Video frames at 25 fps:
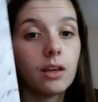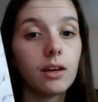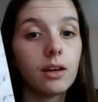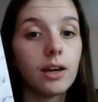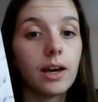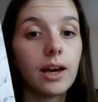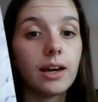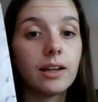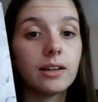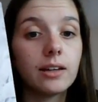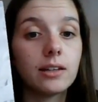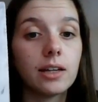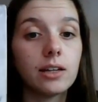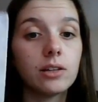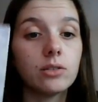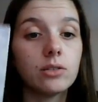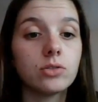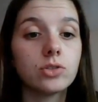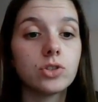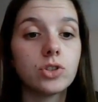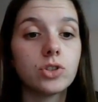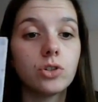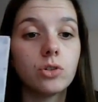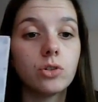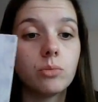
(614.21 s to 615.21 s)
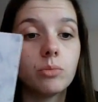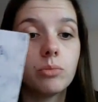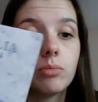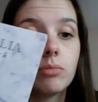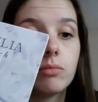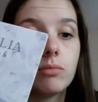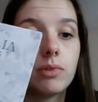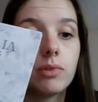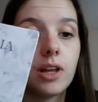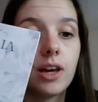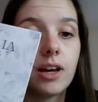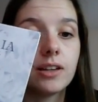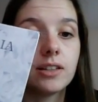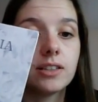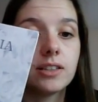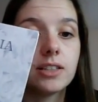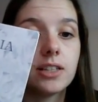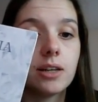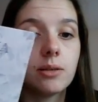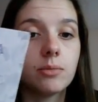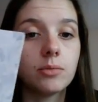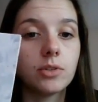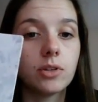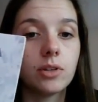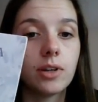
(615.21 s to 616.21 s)
and I looked up like
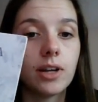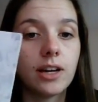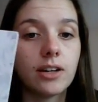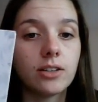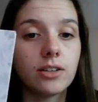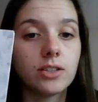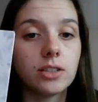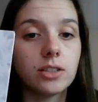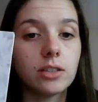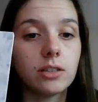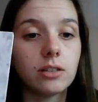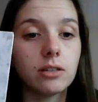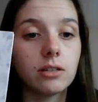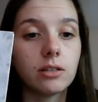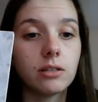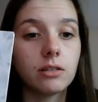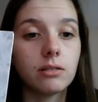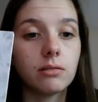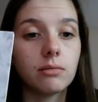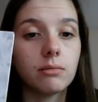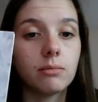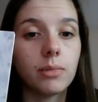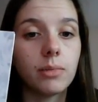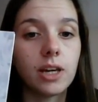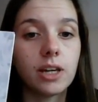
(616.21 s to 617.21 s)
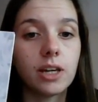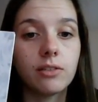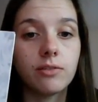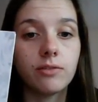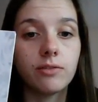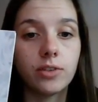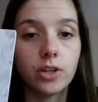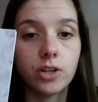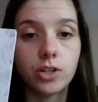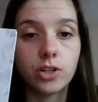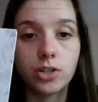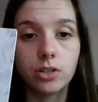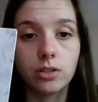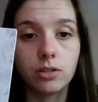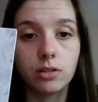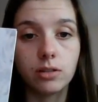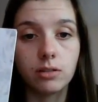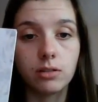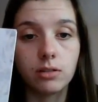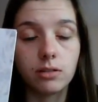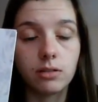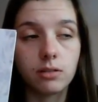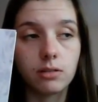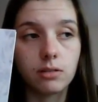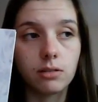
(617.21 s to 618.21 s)
tips on how to make
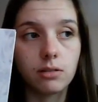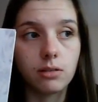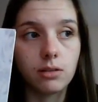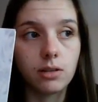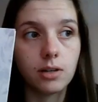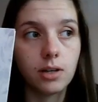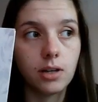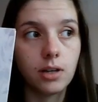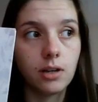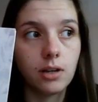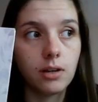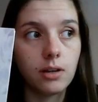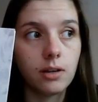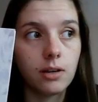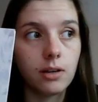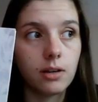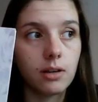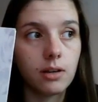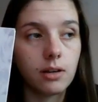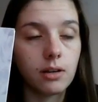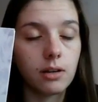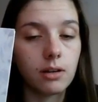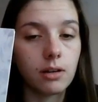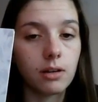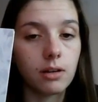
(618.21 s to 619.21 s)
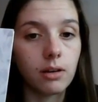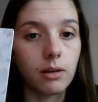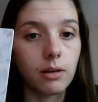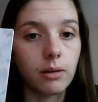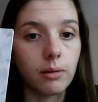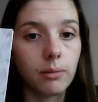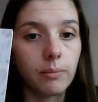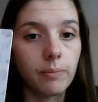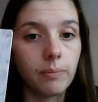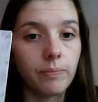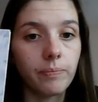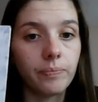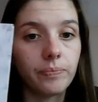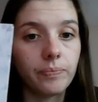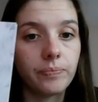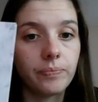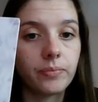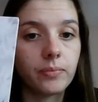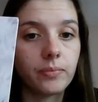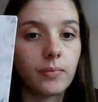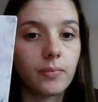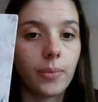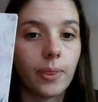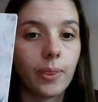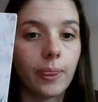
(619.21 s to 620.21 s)
conversions,
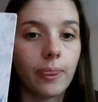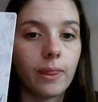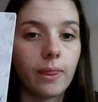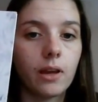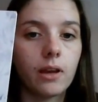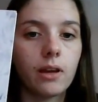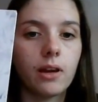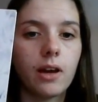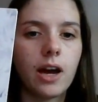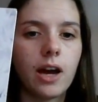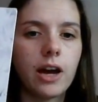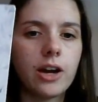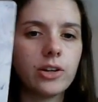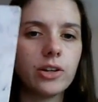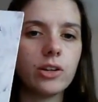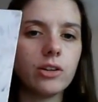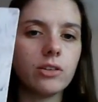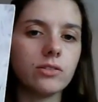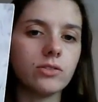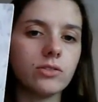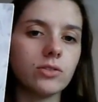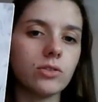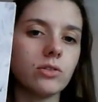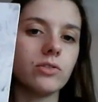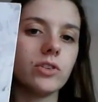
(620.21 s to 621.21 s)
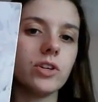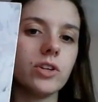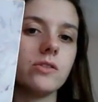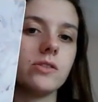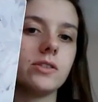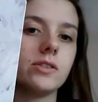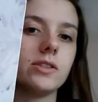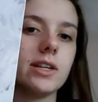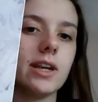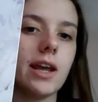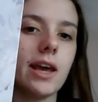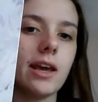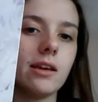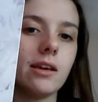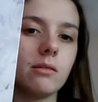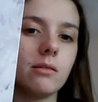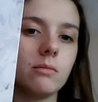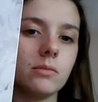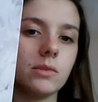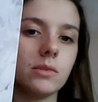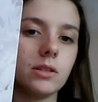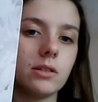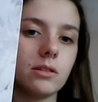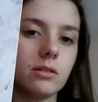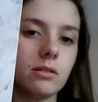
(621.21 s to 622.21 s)
how you sort of use the
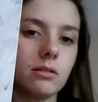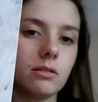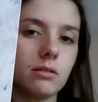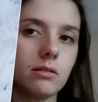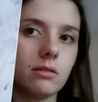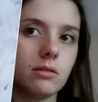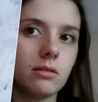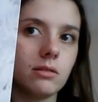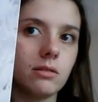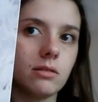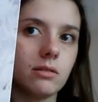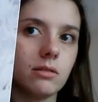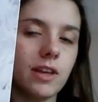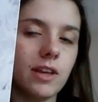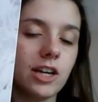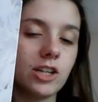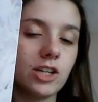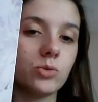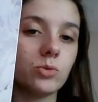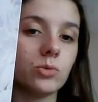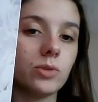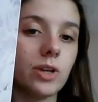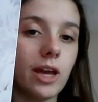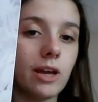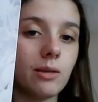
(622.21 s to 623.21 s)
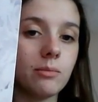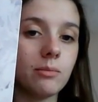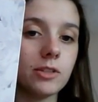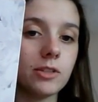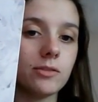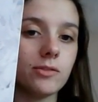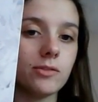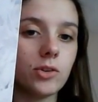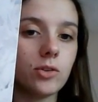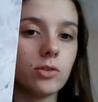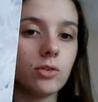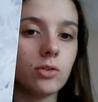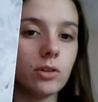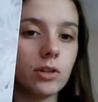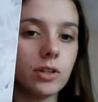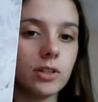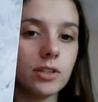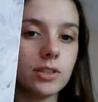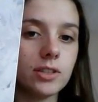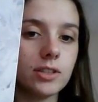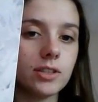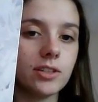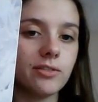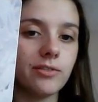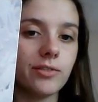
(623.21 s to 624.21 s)
names, the actual names of the colours
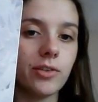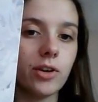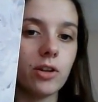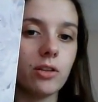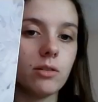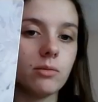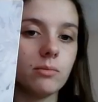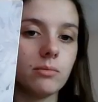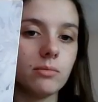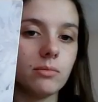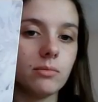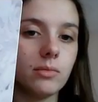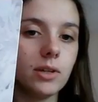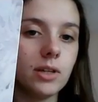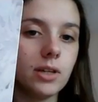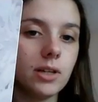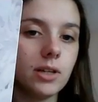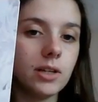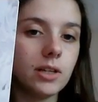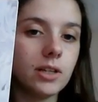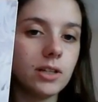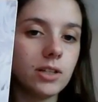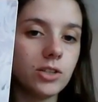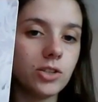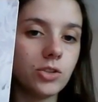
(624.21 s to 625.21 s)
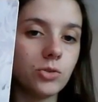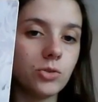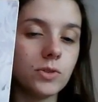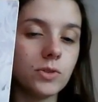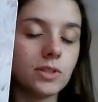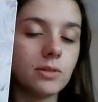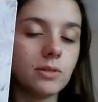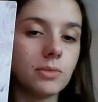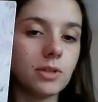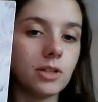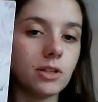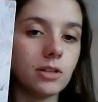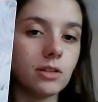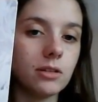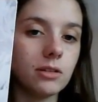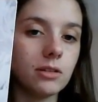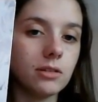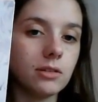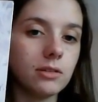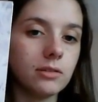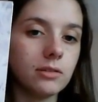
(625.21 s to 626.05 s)
to convert them to similar